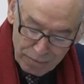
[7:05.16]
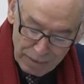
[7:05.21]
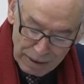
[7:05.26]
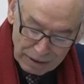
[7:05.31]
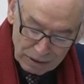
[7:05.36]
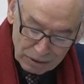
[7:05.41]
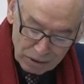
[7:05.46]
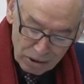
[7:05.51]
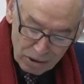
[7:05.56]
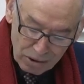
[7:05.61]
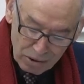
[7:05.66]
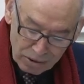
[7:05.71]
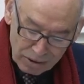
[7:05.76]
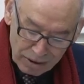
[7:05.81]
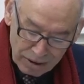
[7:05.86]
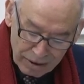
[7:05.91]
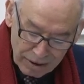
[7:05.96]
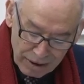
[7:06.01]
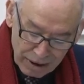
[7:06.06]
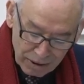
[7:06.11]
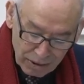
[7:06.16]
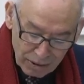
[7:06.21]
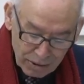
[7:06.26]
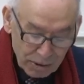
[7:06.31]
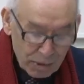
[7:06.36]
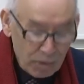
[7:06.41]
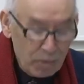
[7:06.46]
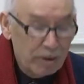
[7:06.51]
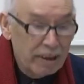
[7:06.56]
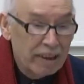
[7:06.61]
my talk, the
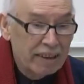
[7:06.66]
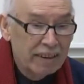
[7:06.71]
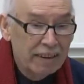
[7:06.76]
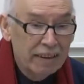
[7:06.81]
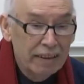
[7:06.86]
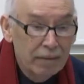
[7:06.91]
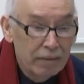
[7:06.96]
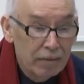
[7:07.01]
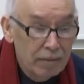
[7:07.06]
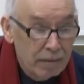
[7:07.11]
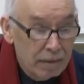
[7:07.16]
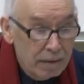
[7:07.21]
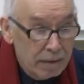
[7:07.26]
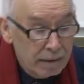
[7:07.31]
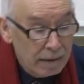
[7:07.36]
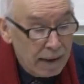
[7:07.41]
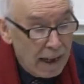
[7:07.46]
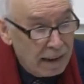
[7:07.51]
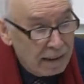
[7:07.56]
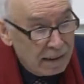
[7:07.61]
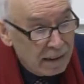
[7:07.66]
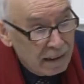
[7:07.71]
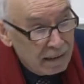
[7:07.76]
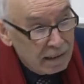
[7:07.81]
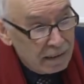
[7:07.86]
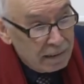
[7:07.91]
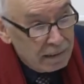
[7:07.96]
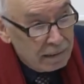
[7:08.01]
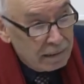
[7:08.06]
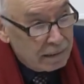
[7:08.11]
suggested, you know,
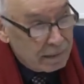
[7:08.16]
title